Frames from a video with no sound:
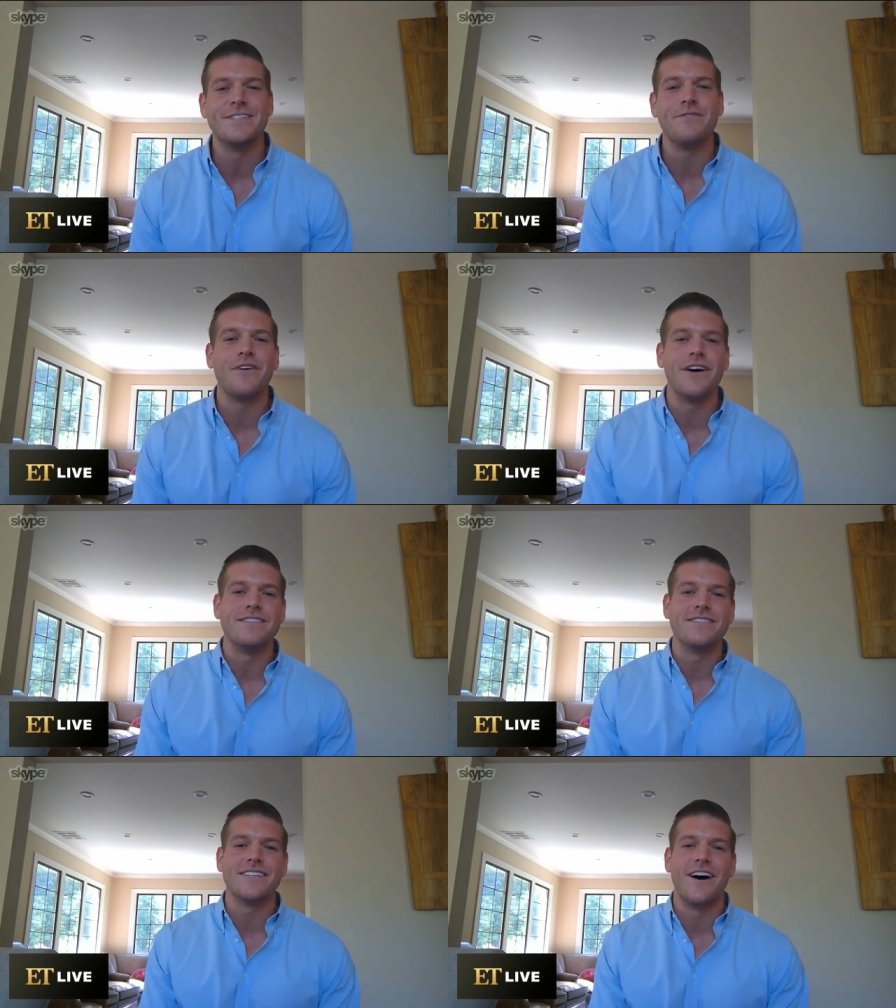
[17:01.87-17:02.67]
it's been
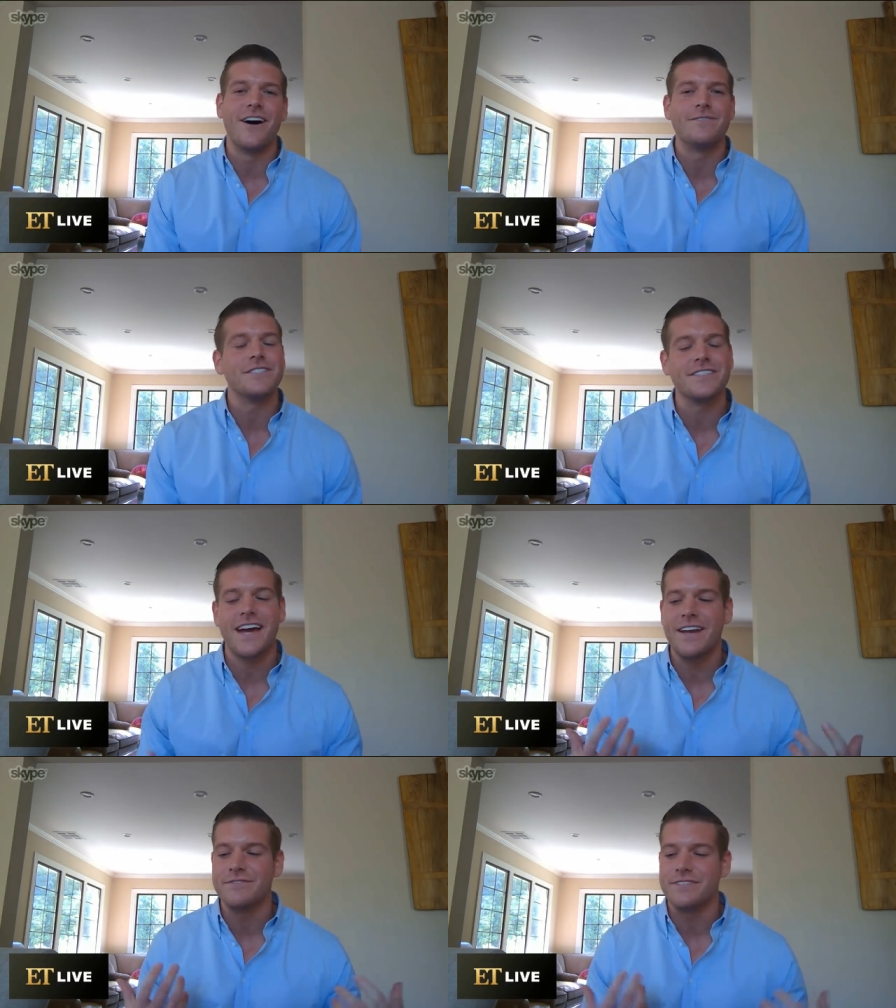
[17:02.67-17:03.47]
fun. So I'm just
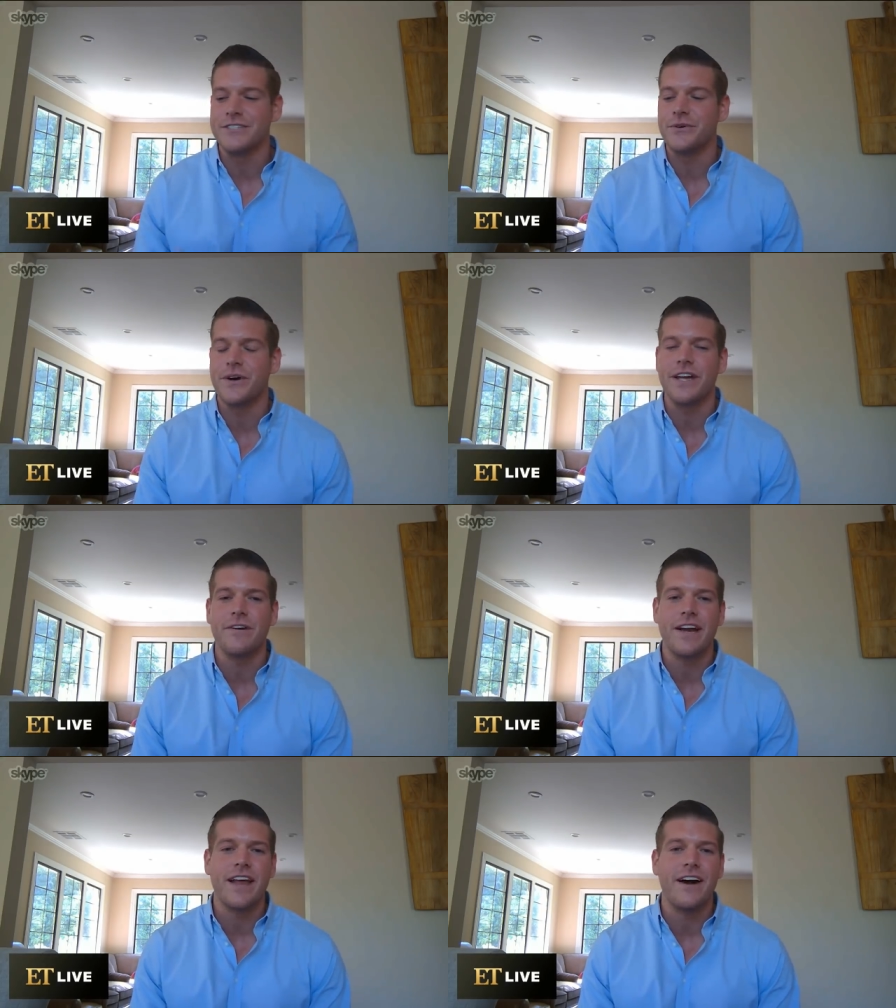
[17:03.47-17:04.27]
kind of enjoying it
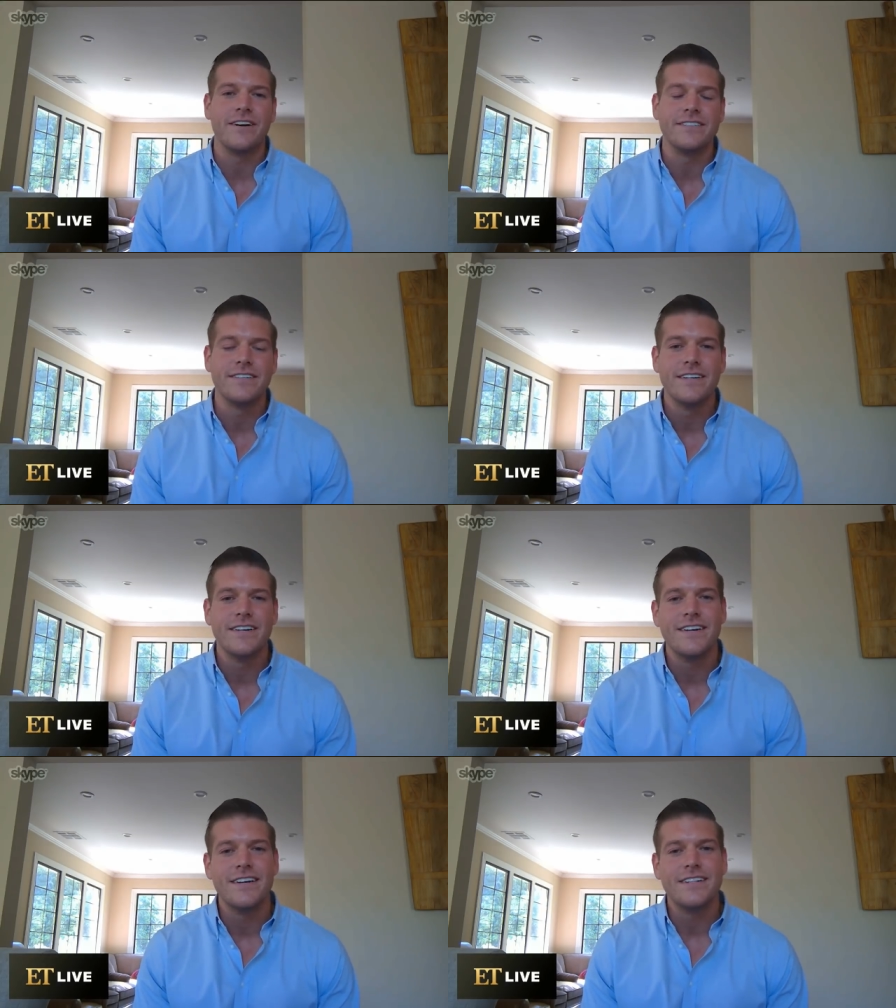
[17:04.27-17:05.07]
right now and
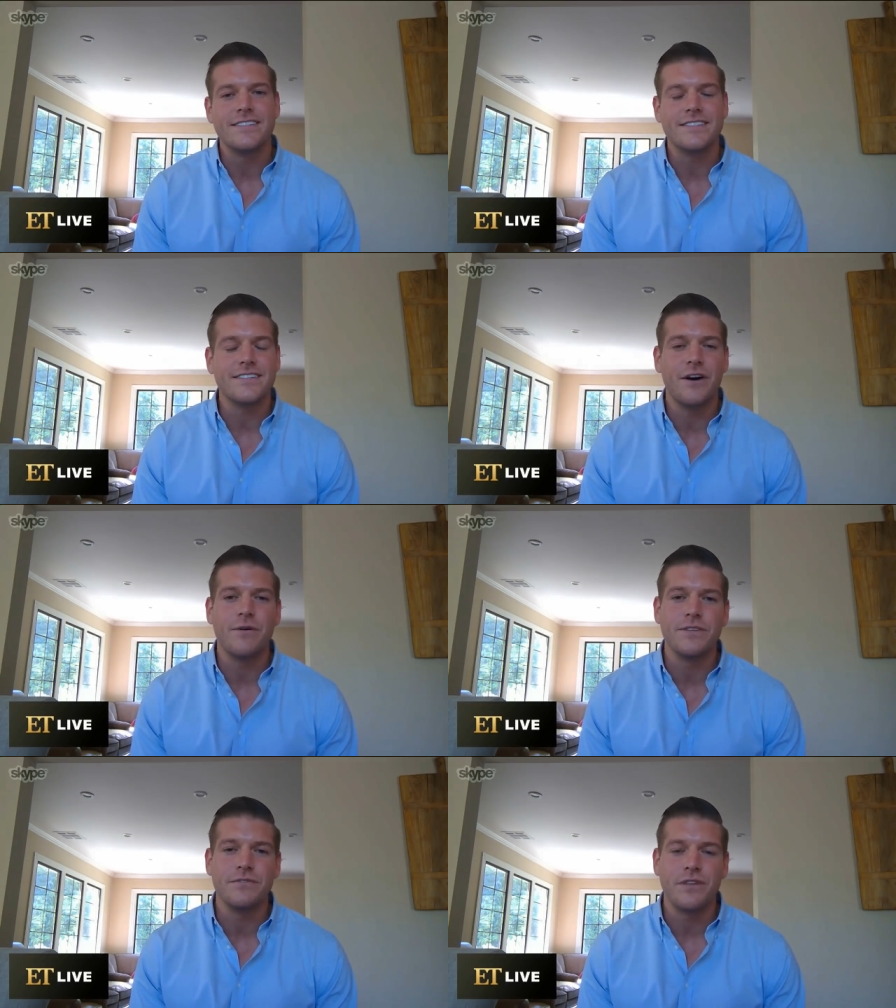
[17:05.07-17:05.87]
just
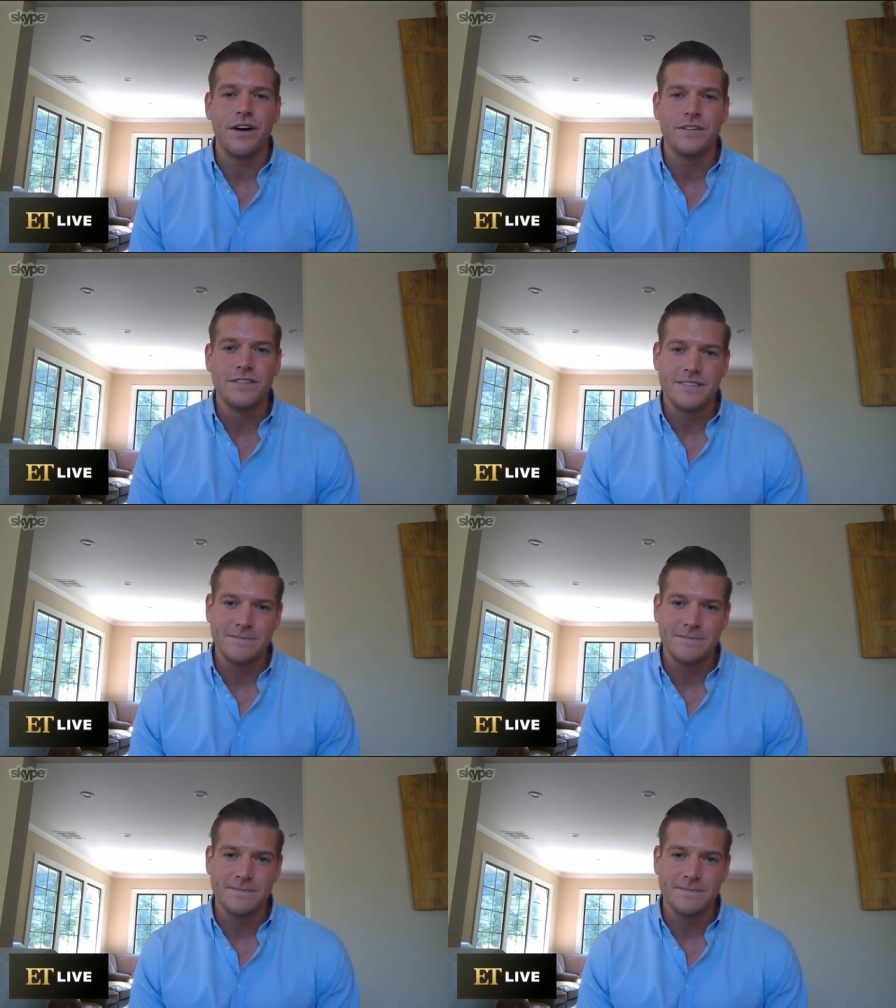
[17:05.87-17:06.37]
going with the flow.